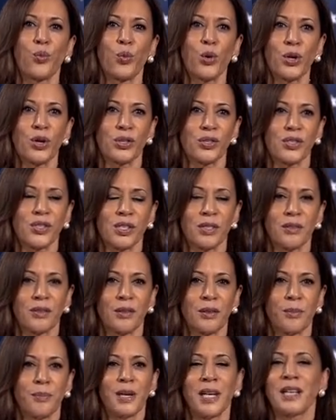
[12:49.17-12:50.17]
worse
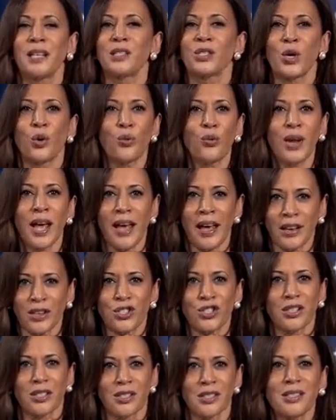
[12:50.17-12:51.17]
by his own
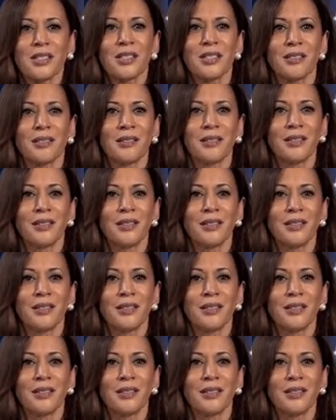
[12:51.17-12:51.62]
actions,